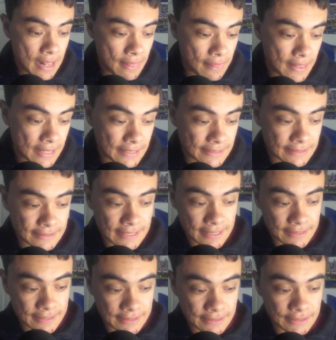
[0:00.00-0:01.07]
the
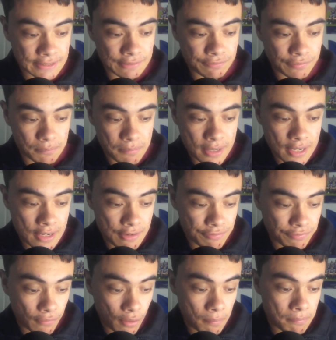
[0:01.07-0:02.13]
centres for me
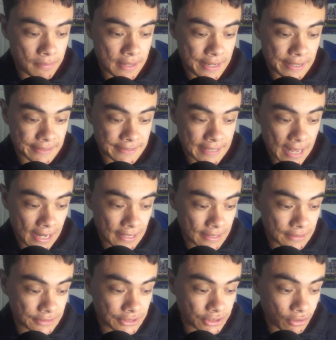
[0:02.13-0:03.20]
from the
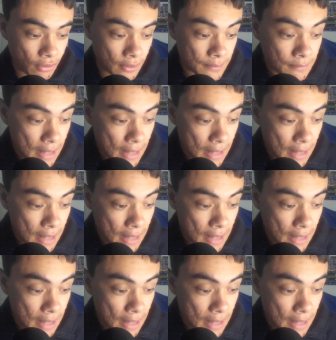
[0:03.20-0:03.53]
Italian side,